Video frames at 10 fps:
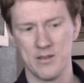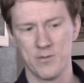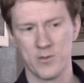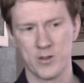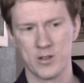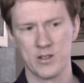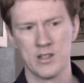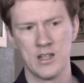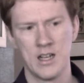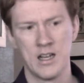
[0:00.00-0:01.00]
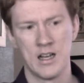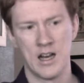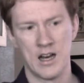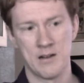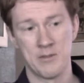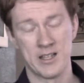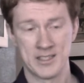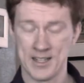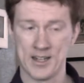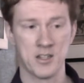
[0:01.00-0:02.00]
for a
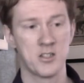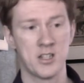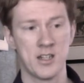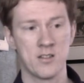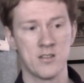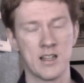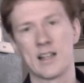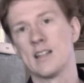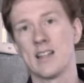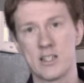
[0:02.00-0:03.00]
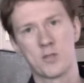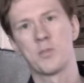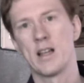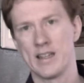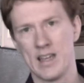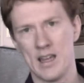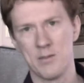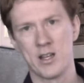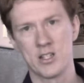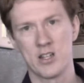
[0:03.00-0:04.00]
second channel, like a Let's Play
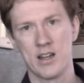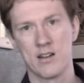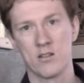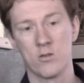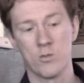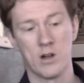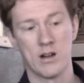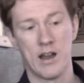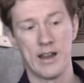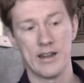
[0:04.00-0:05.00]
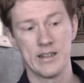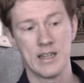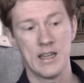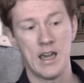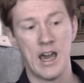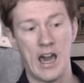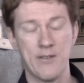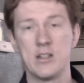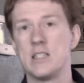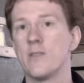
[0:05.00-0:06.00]
gaming channel where I have a
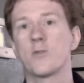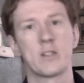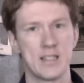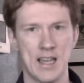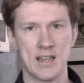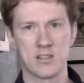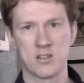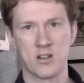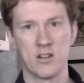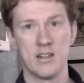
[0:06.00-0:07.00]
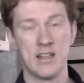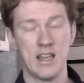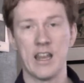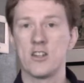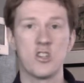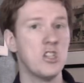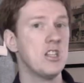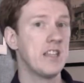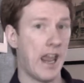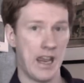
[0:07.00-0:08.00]
different guest on each
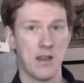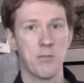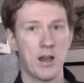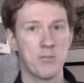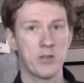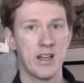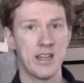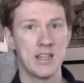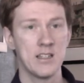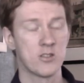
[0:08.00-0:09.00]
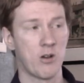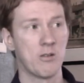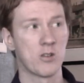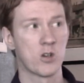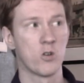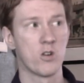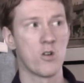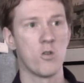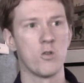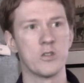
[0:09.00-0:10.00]
game I play. So I record a
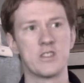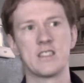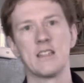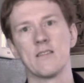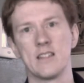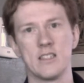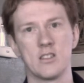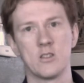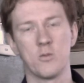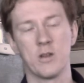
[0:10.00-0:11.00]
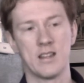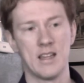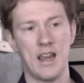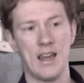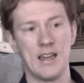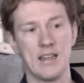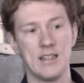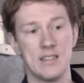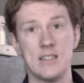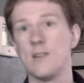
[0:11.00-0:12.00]
whole series with a
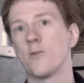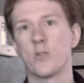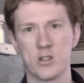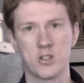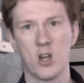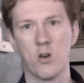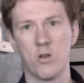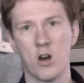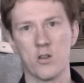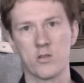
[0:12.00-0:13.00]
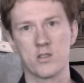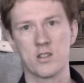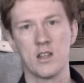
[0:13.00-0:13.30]
different co-host.